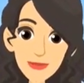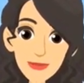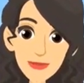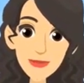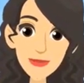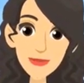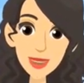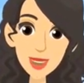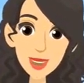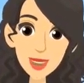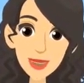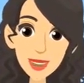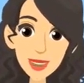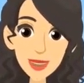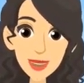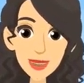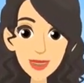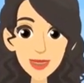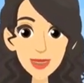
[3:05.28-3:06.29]
The
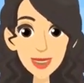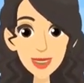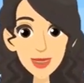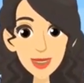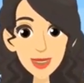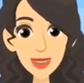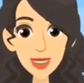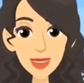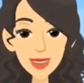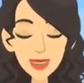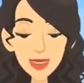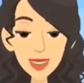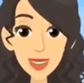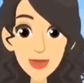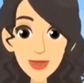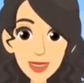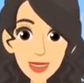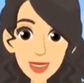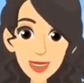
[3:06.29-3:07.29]
Consumer Protection
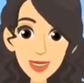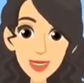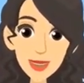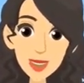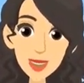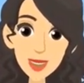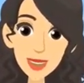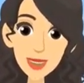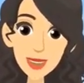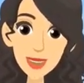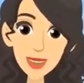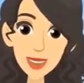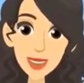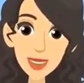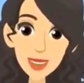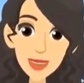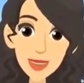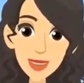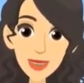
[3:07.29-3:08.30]
Act safeguards
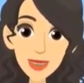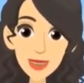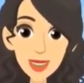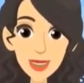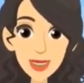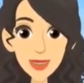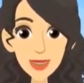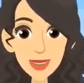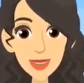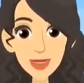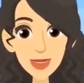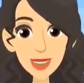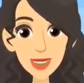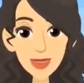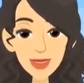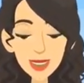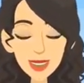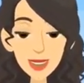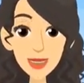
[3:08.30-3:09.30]
the rights and
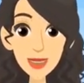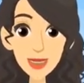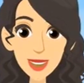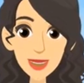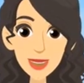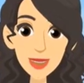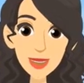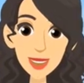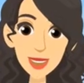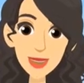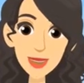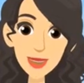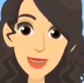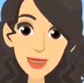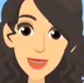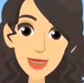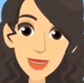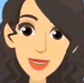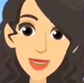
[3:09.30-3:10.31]
interests of
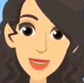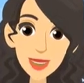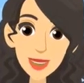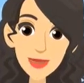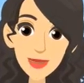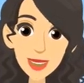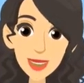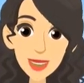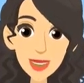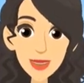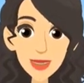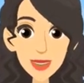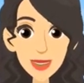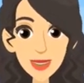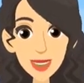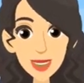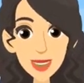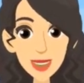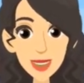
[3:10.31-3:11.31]
consumers across various
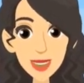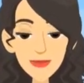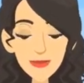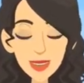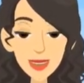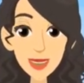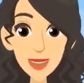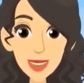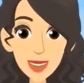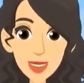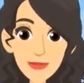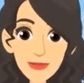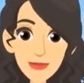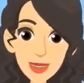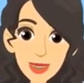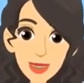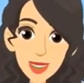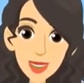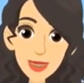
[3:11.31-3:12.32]
sectors,
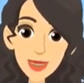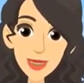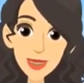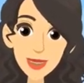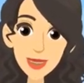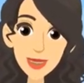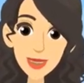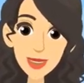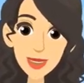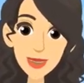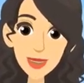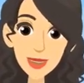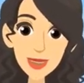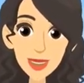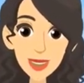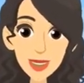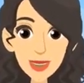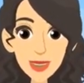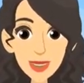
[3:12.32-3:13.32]
including real
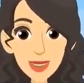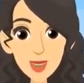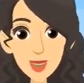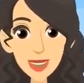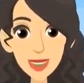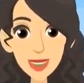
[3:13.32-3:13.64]
estate.